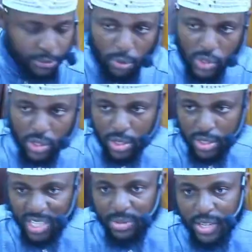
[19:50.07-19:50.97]
under the same
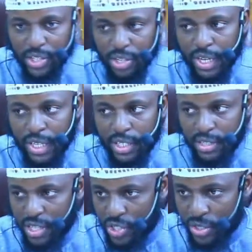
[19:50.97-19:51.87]
category. It is
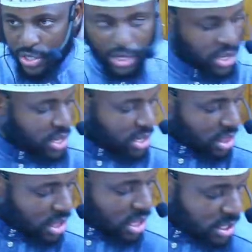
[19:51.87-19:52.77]
najis. The
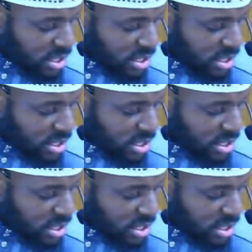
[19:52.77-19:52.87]
third type